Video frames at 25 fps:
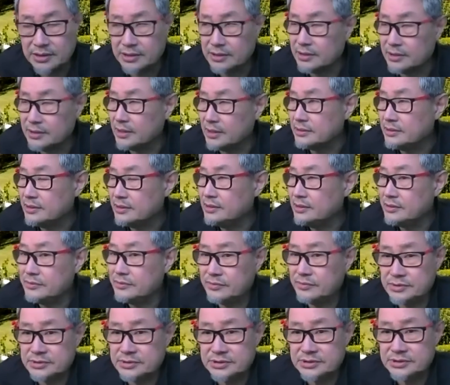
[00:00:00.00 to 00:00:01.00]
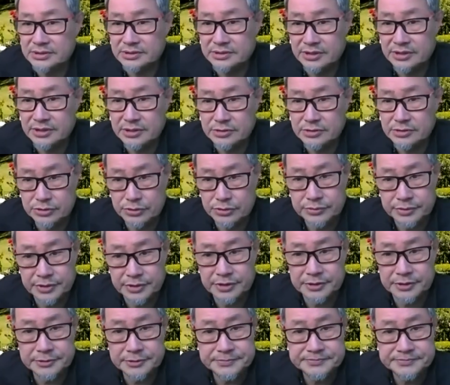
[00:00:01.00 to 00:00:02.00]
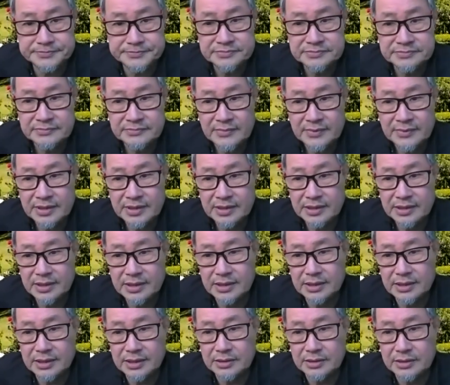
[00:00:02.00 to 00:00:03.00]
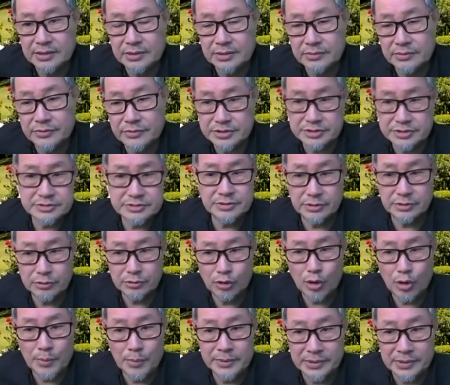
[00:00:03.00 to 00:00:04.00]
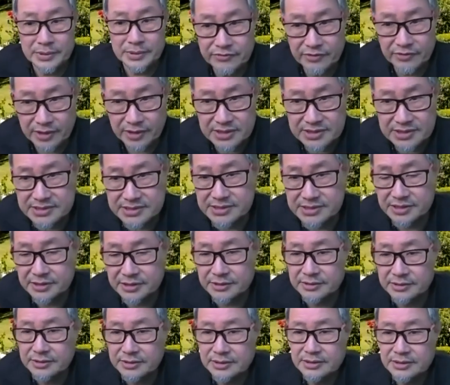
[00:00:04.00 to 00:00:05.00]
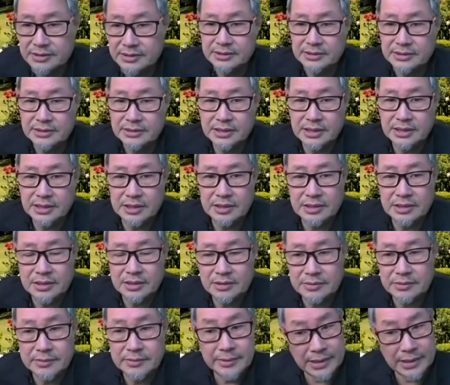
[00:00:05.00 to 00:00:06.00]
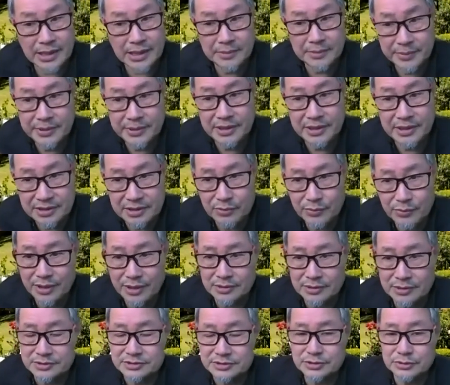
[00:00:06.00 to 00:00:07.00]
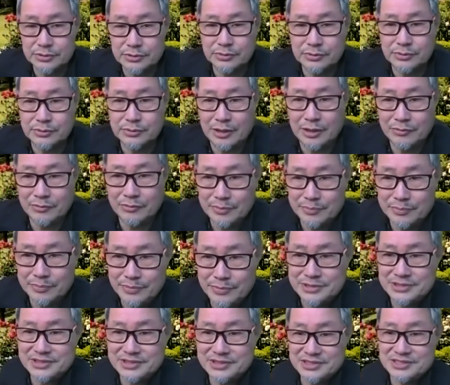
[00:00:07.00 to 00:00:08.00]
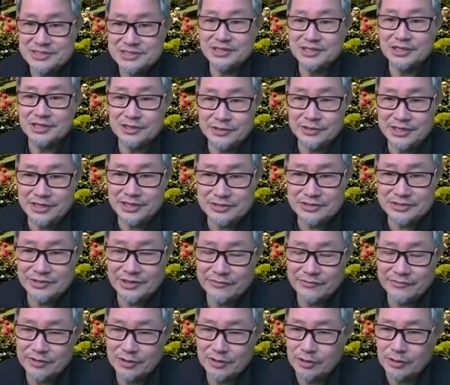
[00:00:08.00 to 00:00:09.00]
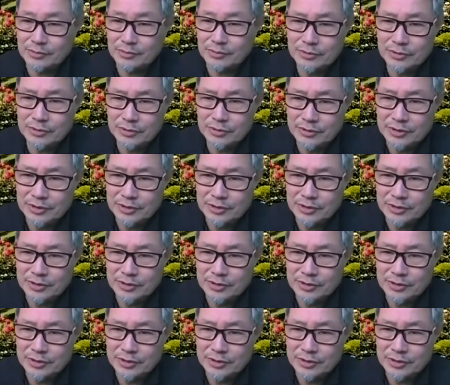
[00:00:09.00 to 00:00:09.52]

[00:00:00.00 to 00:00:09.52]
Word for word: I think it was in in June, you know uh, which is not normal for us. You know, uh, but the company did well, so our business increased. We have a lot more